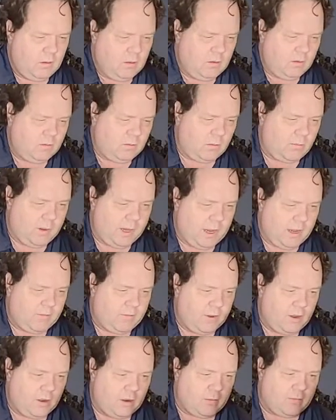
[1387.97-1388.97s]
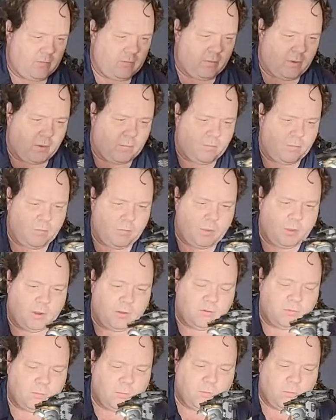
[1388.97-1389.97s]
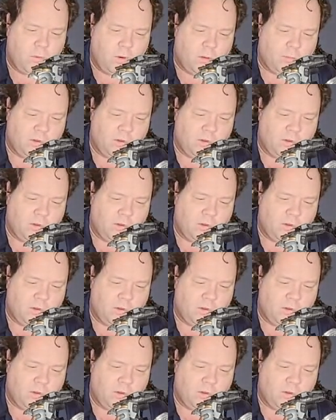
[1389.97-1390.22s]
So what we have here for this War